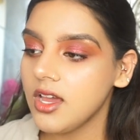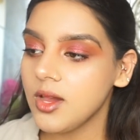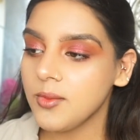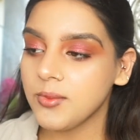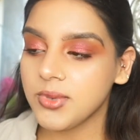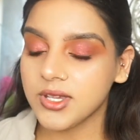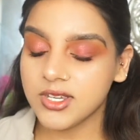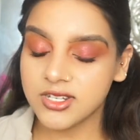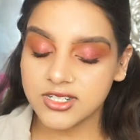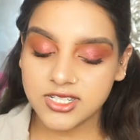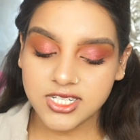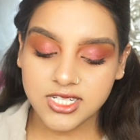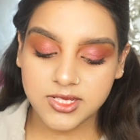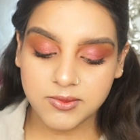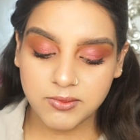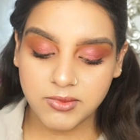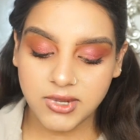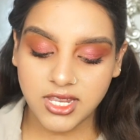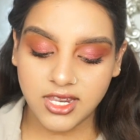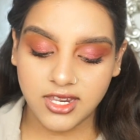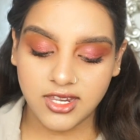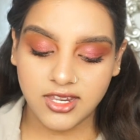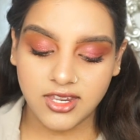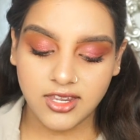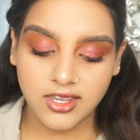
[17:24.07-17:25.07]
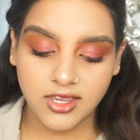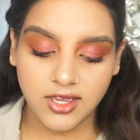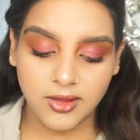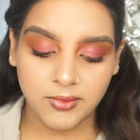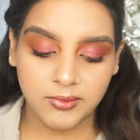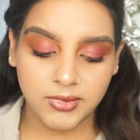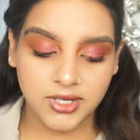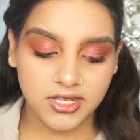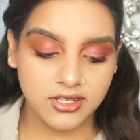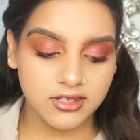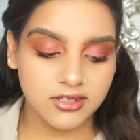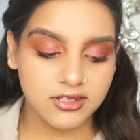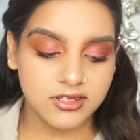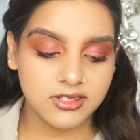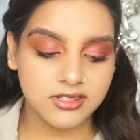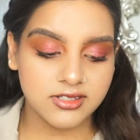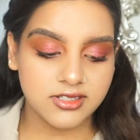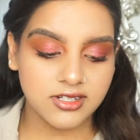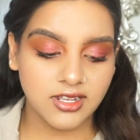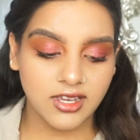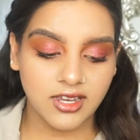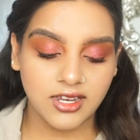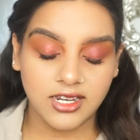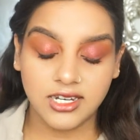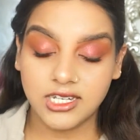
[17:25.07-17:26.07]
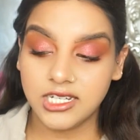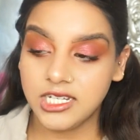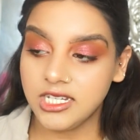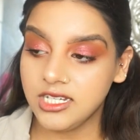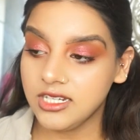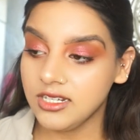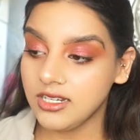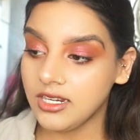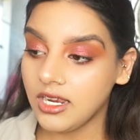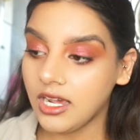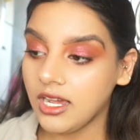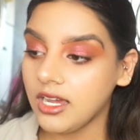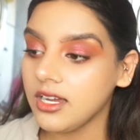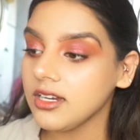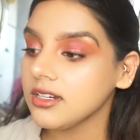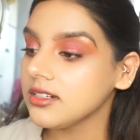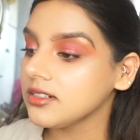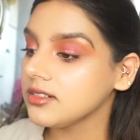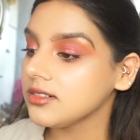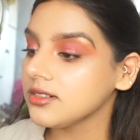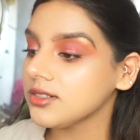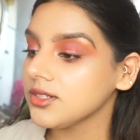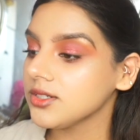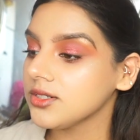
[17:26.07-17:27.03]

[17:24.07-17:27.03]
Because it's me and because I lack